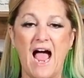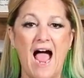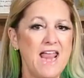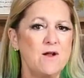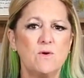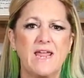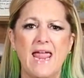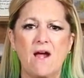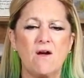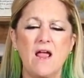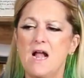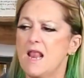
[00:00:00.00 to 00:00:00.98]
I don't
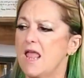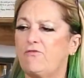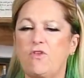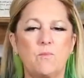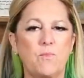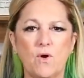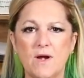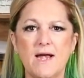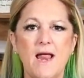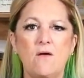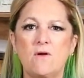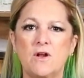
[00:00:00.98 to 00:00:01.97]
care if you print it
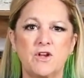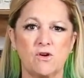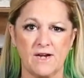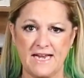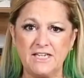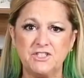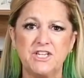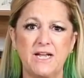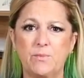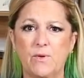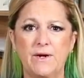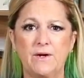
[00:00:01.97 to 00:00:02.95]
out on your inkjet
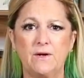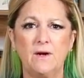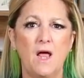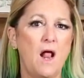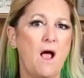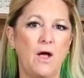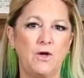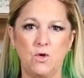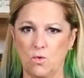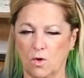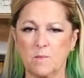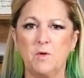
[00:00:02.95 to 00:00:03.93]
printer, on
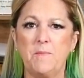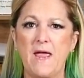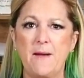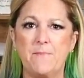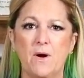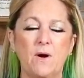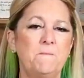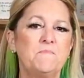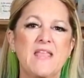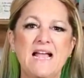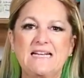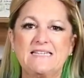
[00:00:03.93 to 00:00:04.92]
normal paper,
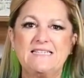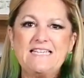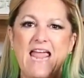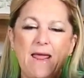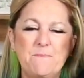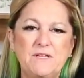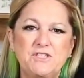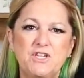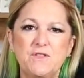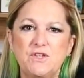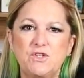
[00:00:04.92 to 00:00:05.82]
tape it to